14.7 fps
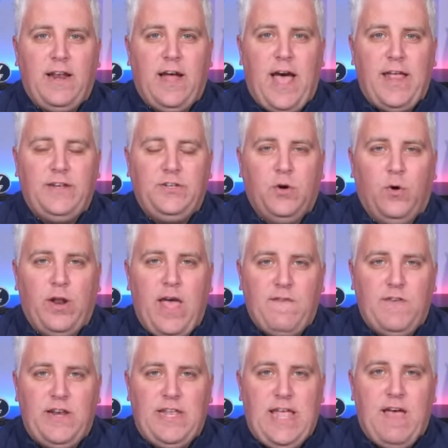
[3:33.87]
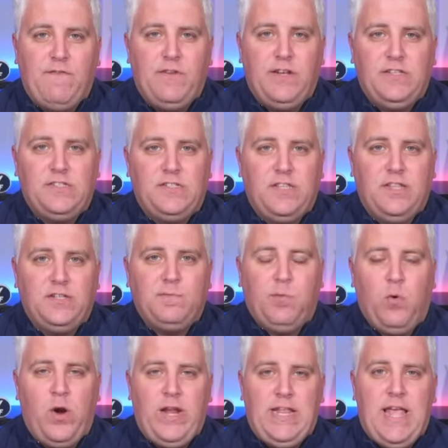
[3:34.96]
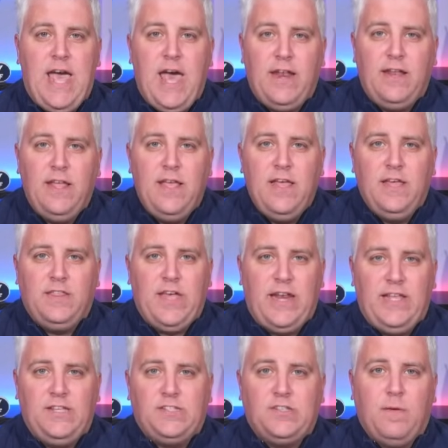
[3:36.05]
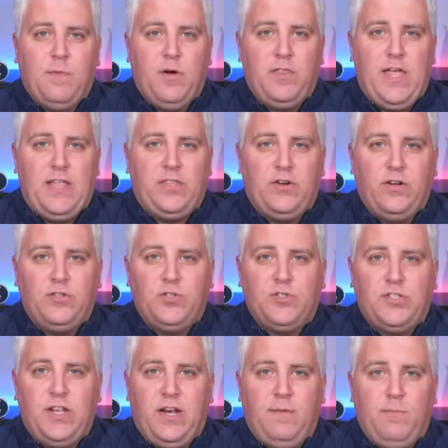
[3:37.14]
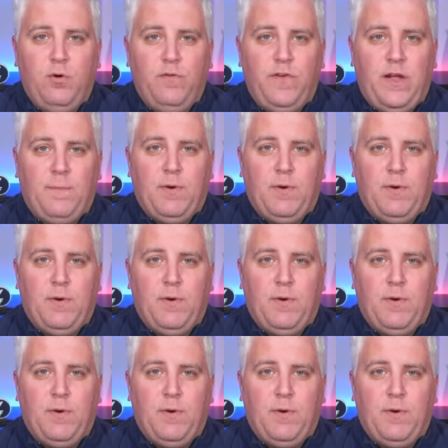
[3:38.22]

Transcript: I don't have any evidence to this point yet that he's someone that they're interested in moving.